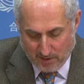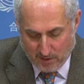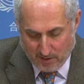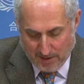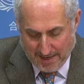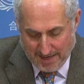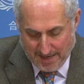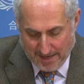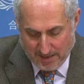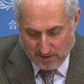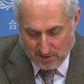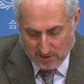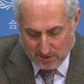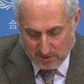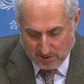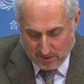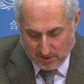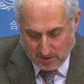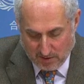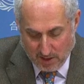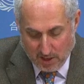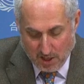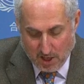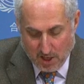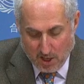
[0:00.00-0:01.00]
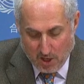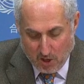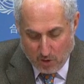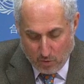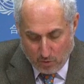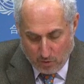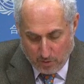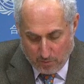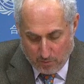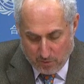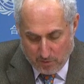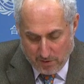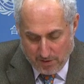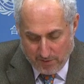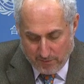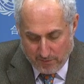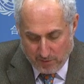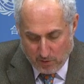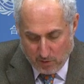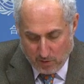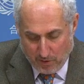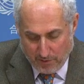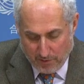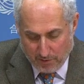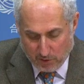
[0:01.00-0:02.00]
Inger Andersen, will
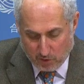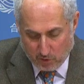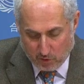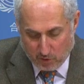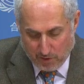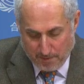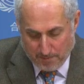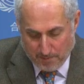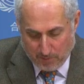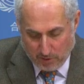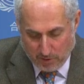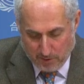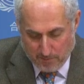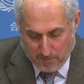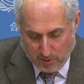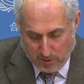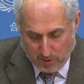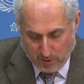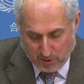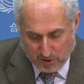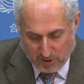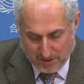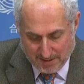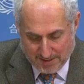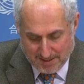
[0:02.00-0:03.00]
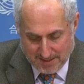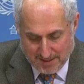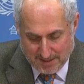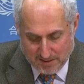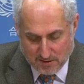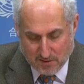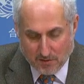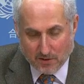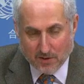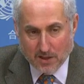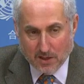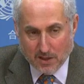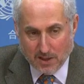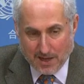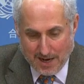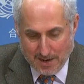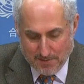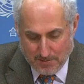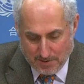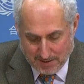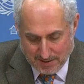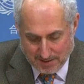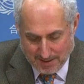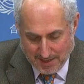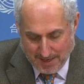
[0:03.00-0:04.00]
brief you on the triple emergencies of
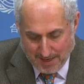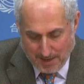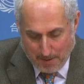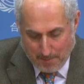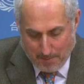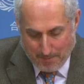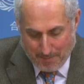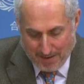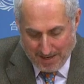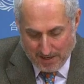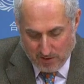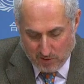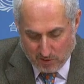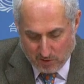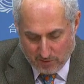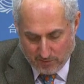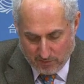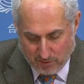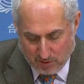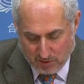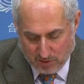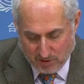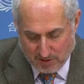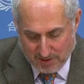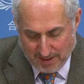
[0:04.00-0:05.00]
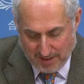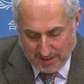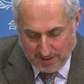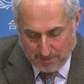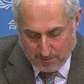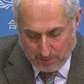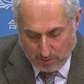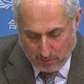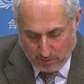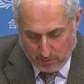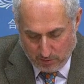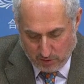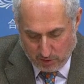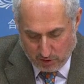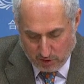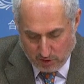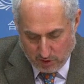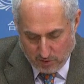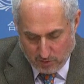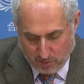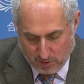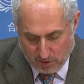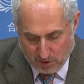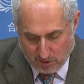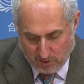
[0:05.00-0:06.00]
climate, biodiversity, and
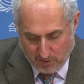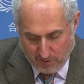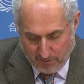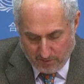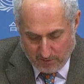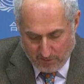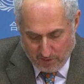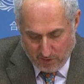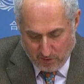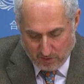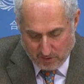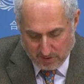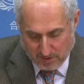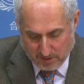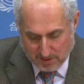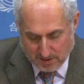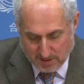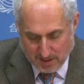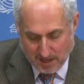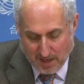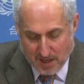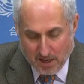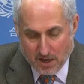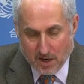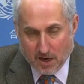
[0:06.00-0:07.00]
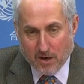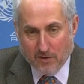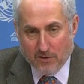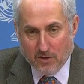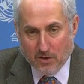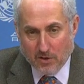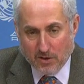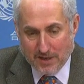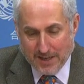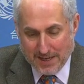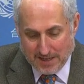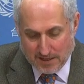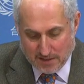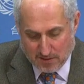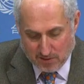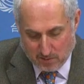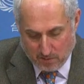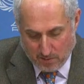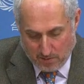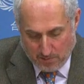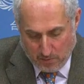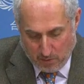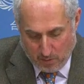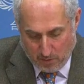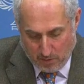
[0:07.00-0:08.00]
pollution, which are the focus of the
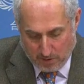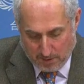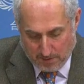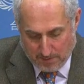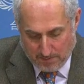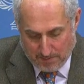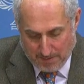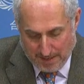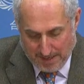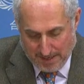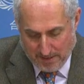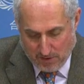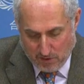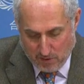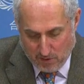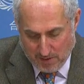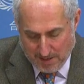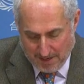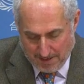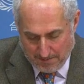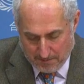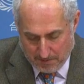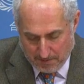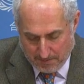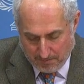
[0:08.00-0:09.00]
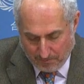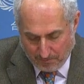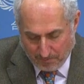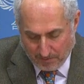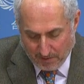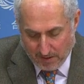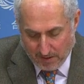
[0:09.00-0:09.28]
latest report by UNEP.